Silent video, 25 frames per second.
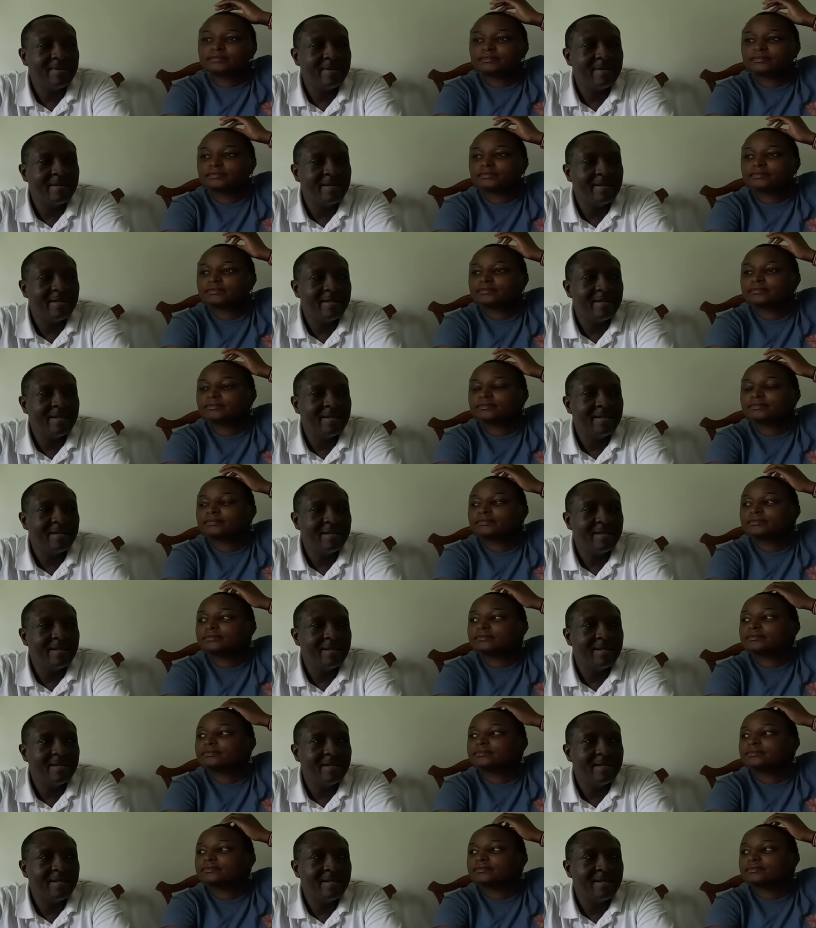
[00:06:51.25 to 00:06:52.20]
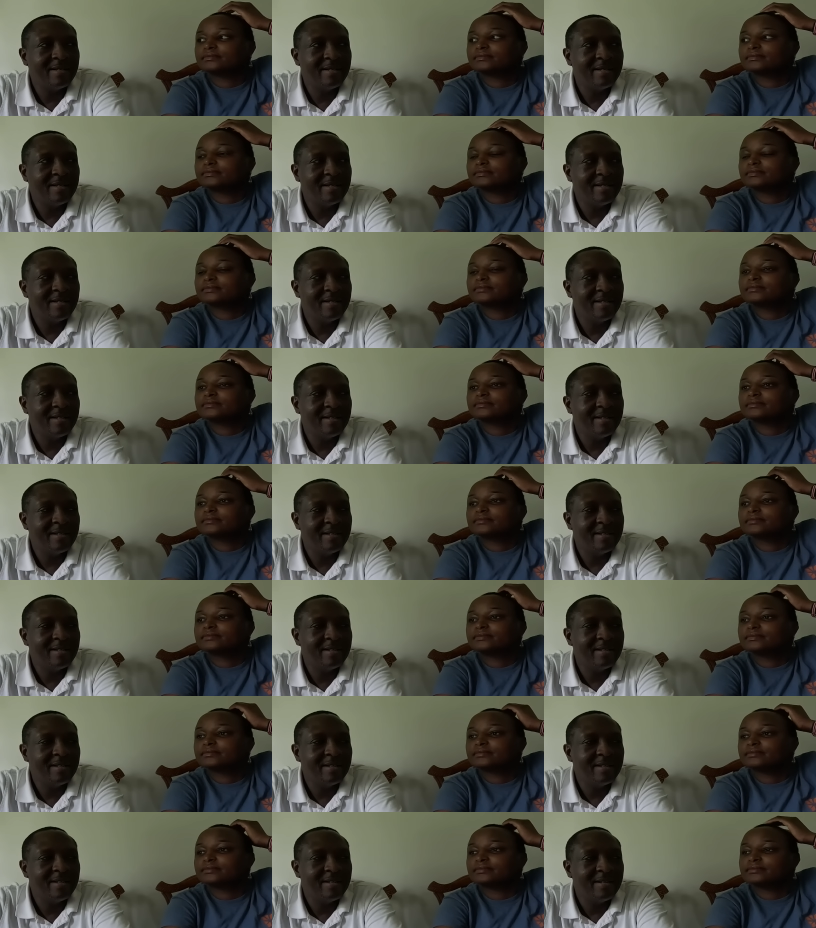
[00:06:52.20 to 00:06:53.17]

(silence)